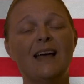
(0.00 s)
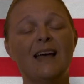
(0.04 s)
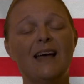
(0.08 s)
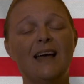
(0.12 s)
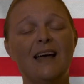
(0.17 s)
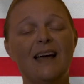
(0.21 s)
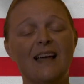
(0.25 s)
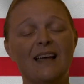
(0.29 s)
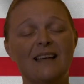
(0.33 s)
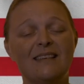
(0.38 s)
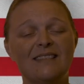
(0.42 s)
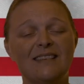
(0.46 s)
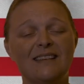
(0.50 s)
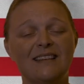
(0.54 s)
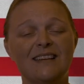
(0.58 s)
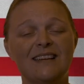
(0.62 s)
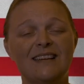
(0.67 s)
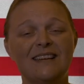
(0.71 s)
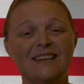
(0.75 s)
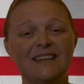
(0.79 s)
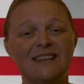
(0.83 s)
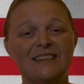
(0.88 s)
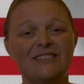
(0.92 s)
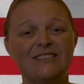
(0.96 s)

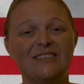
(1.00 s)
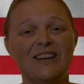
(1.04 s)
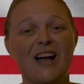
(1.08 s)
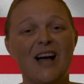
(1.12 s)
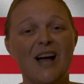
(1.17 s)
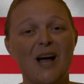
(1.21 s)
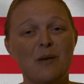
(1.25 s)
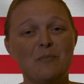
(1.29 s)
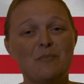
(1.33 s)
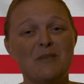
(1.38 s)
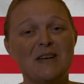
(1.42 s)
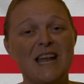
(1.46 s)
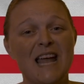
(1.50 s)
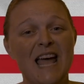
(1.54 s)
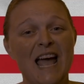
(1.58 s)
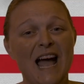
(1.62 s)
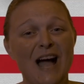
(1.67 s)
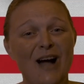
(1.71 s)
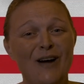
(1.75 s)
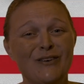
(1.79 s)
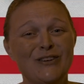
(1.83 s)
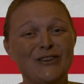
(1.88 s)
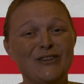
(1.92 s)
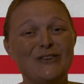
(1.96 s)
Excellent job.
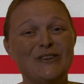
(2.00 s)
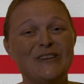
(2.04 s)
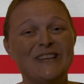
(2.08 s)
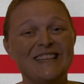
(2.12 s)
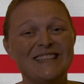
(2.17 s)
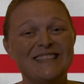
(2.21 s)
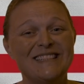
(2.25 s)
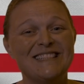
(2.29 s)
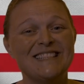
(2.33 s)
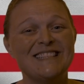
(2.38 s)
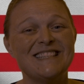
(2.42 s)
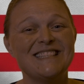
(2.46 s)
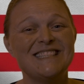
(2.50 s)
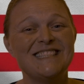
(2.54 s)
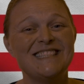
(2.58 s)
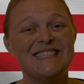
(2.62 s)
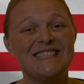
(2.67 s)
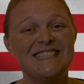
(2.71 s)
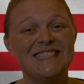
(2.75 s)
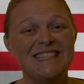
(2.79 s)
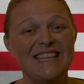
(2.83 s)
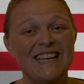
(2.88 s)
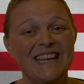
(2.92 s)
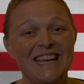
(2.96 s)
Now you get to
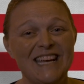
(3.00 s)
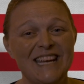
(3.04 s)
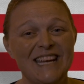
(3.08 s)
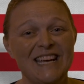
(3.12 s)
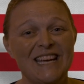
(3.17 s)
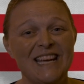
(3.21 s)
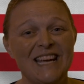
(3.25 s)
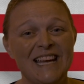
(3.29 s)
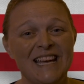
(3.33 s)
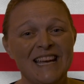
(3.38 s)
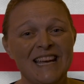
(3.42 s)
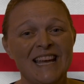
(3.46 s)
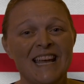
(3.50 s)
sing,